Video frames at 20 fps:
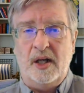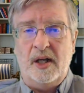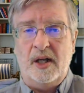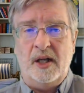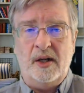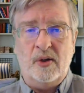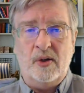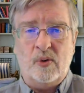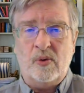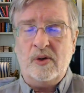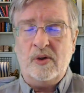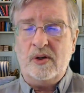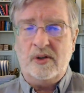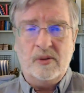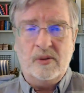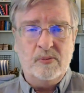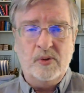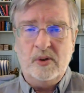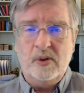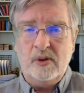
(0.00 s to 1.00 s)
in order
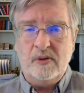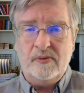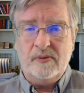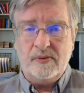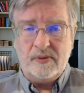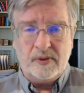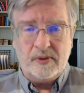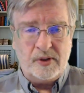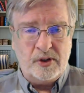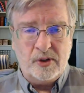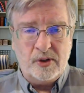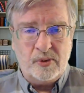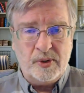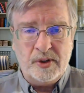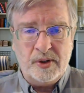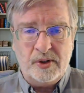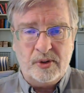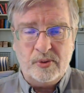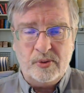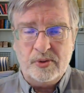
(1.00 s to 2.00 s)
to move you
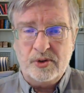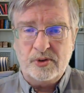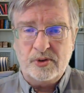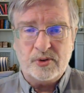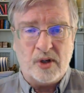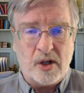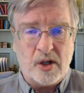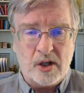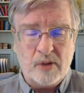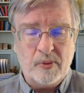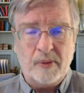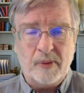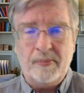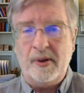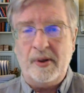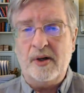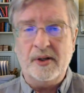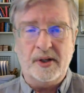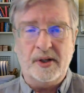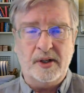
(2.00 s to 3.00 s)
into strong
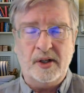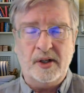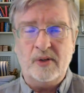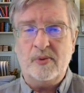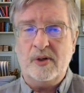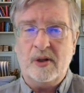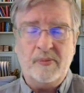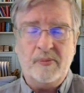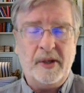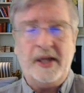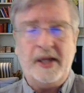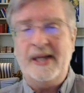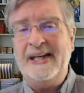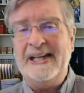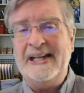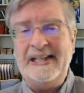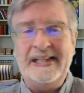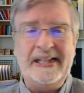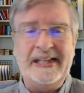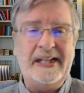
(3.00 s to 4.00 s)
rebellion. In other words, they're making
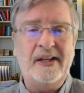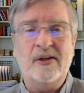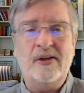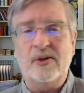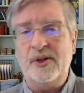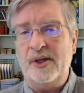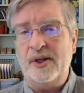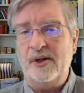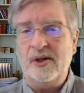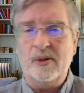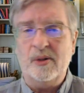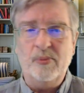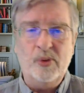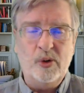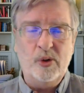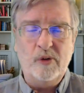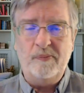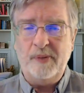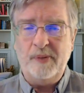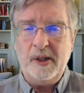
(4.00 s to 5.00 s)
a deal here to
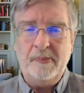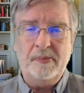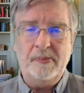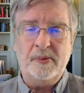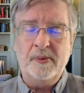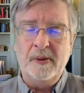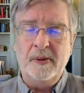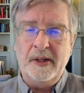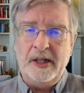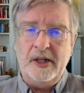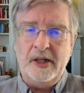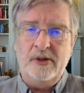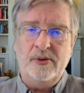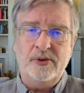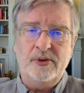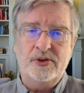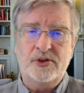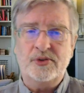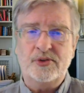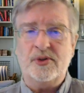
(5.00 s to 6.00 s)
move people
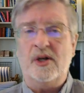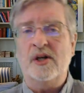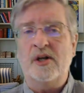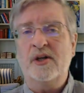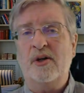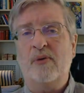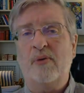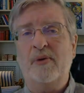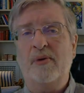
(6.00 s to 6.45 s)
into stronger